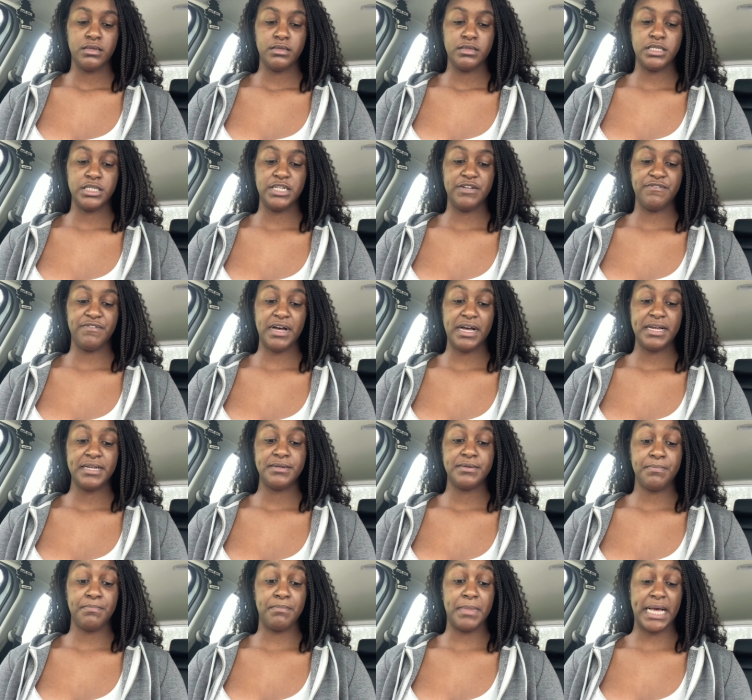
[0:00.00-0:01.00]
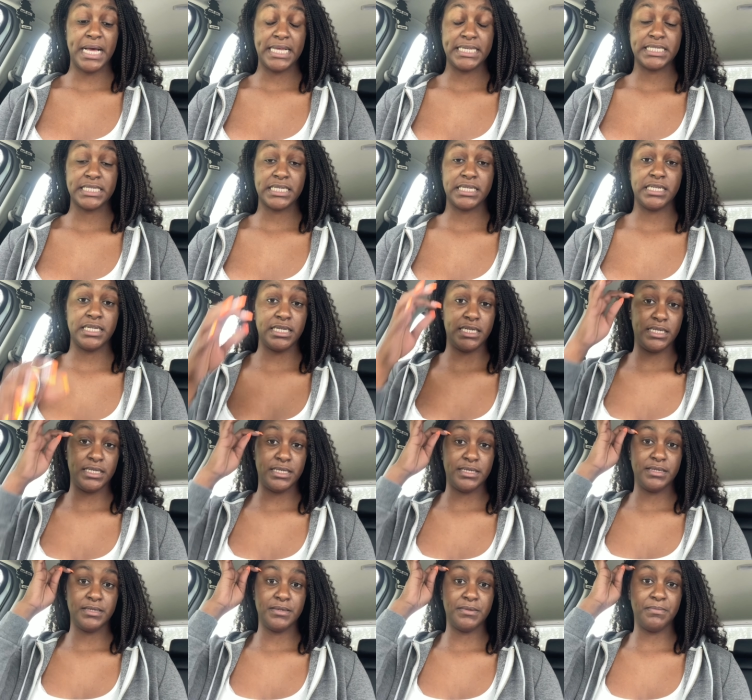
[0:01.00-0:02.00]
the divine
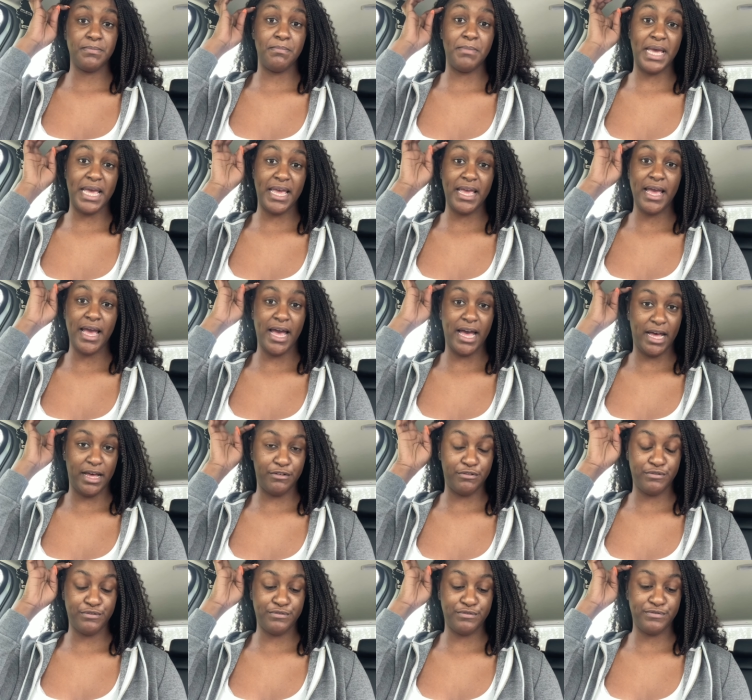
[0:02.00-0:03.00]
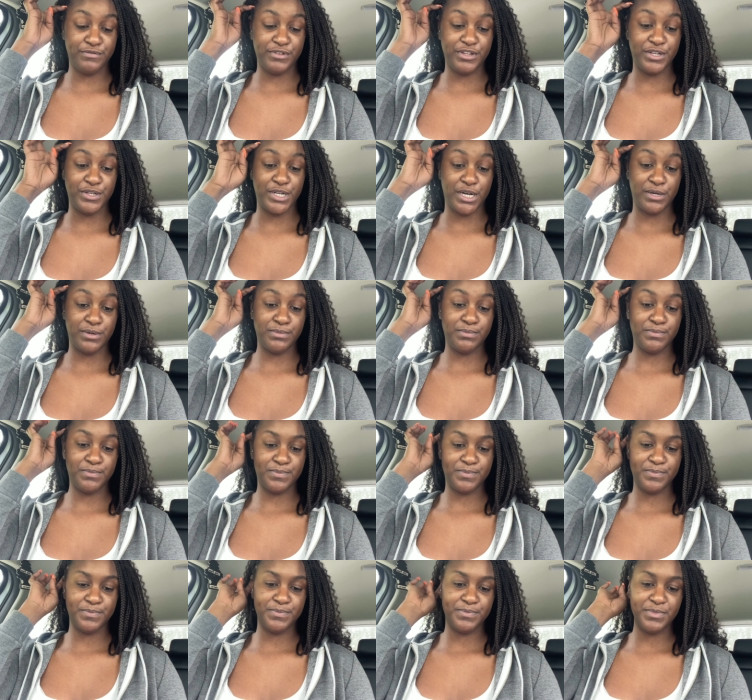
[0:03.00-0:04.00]
masculine may have, you know,
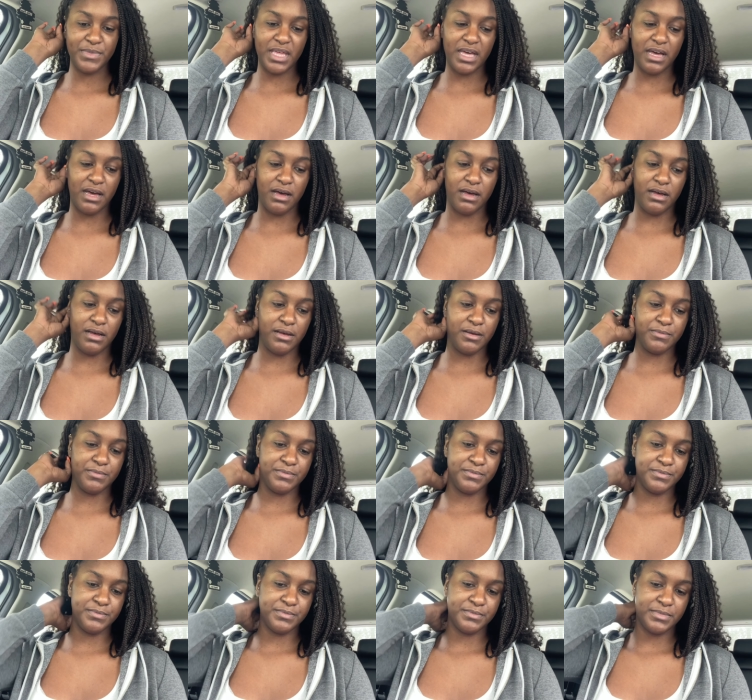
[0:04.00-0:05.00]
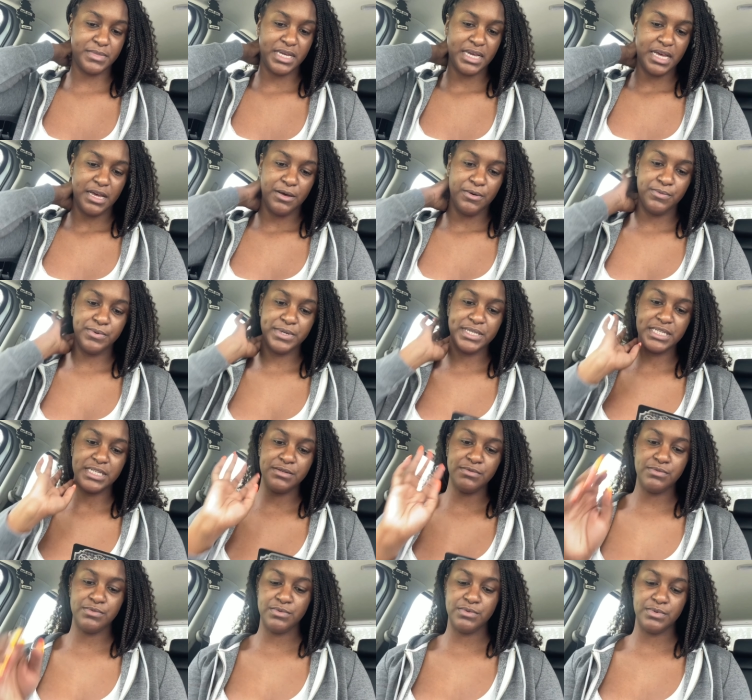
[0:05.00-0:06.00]
um,
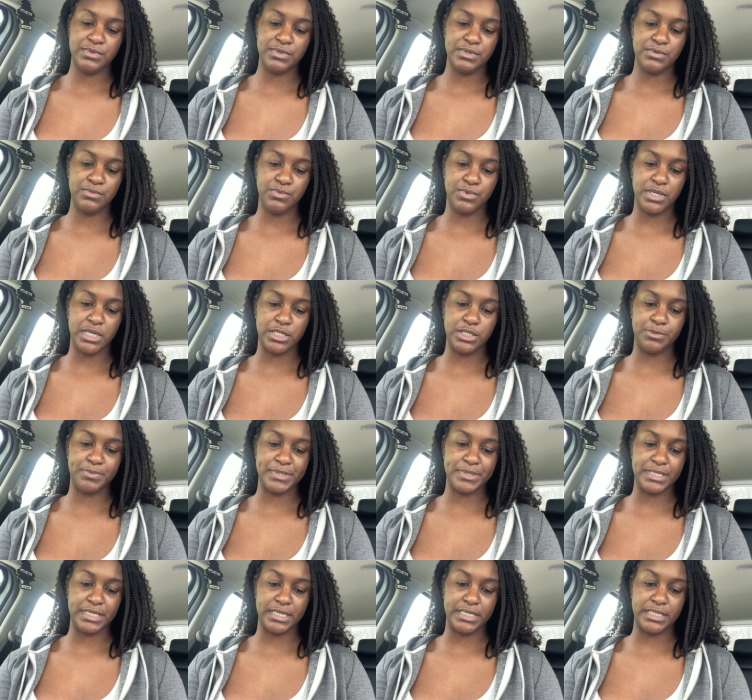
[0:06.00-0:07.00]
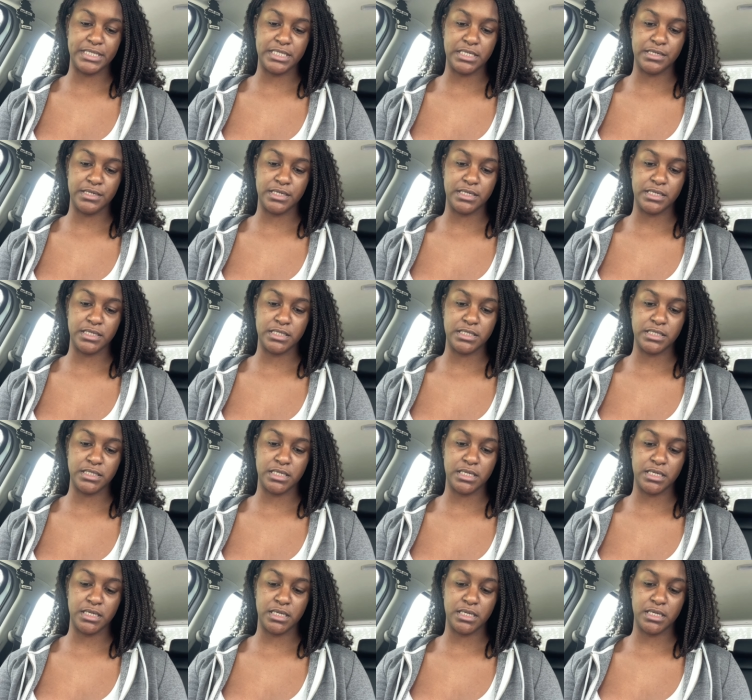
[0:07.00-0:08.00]
wasn't 100% serious
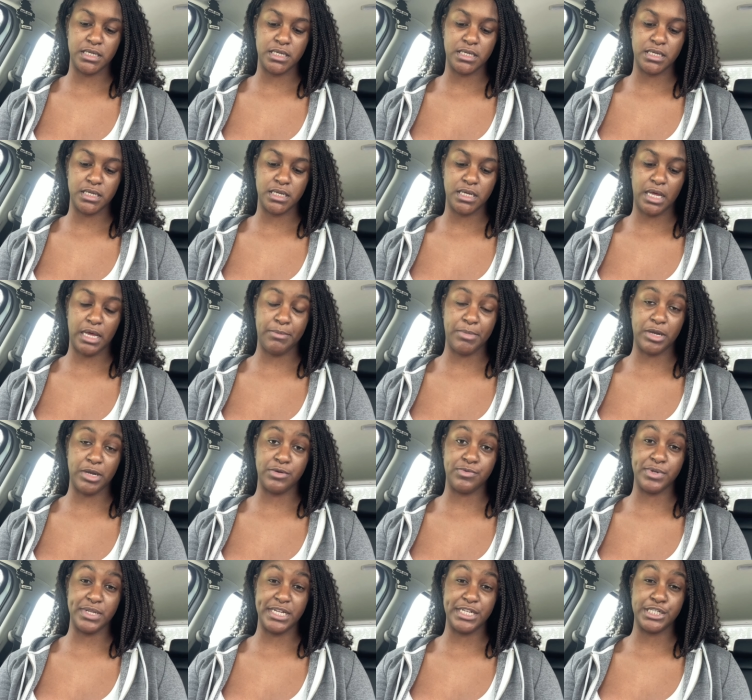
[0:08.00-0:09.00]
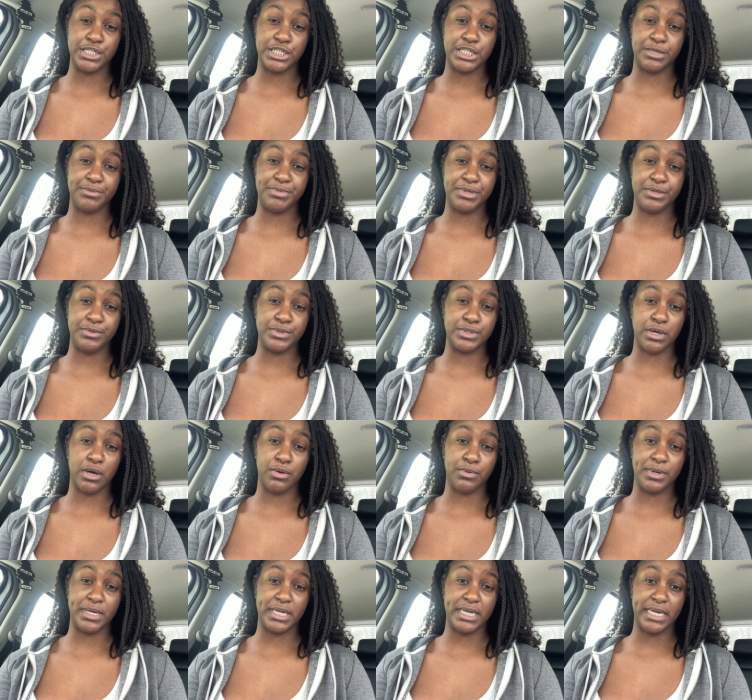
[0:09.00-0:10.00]
about a relationship he was
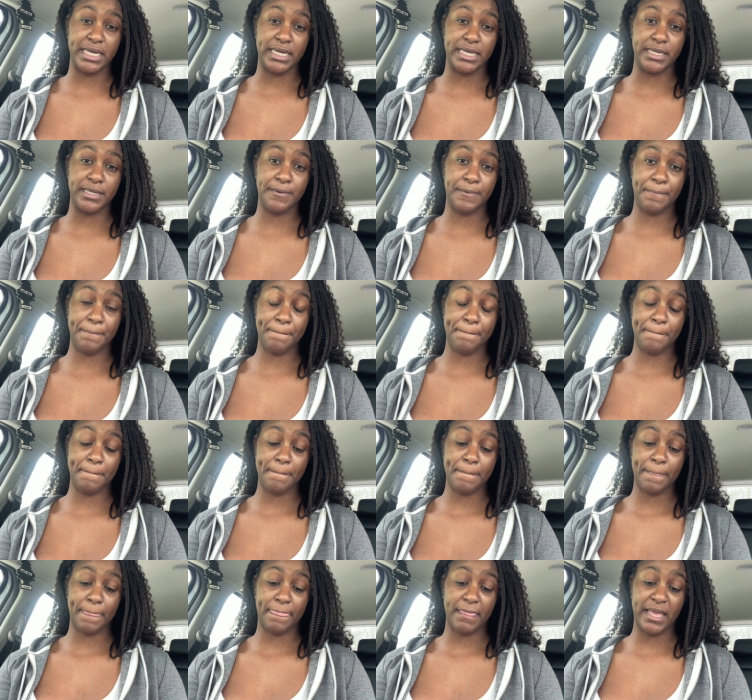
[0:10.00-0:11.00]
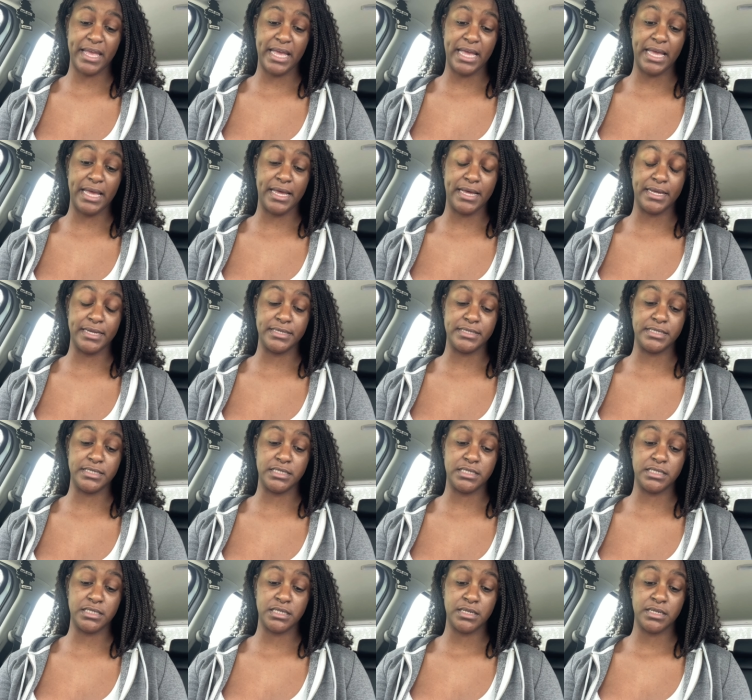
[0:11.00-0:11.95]
already in and